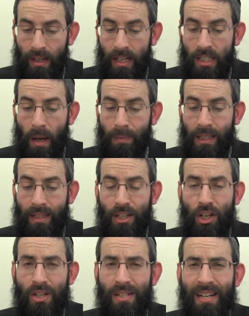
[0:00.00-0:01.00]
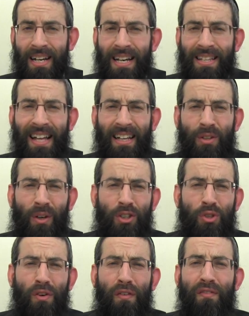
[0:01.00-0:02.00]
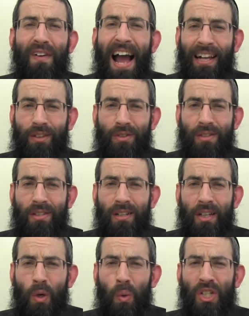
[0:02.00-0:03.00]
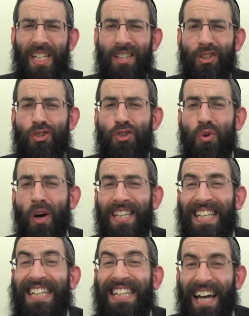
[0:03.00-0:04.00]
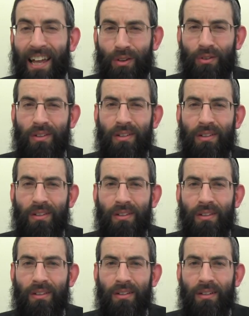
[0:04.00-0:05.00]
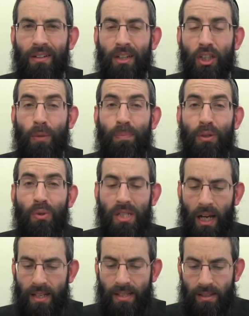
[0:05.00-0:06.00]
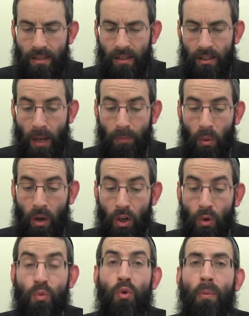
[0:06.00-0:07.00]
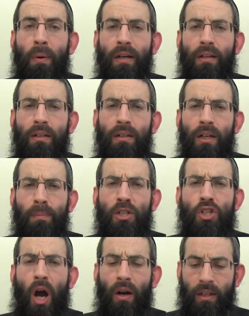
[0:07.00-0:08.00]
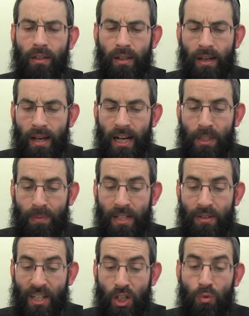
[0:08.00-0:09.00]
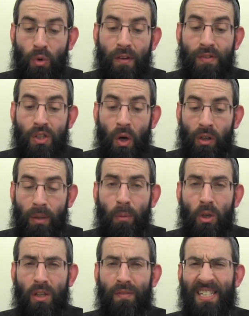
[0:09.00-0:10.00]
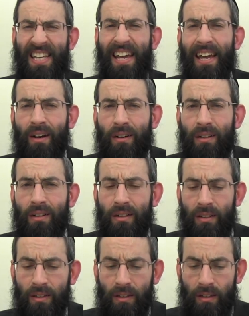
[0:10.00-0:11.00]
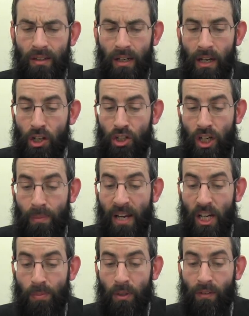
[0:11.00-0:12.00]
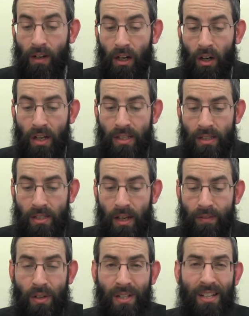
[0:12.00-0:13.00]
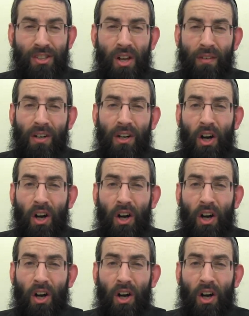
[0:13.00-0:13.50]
is coming to teach us that there are 2 factors which need to join together to produce a chatzitza. Number 1, rubai, majority. Explains Rashi, roiv sorry, most of us hair. Shim yesh b'davar chaytzitz, if there's a davar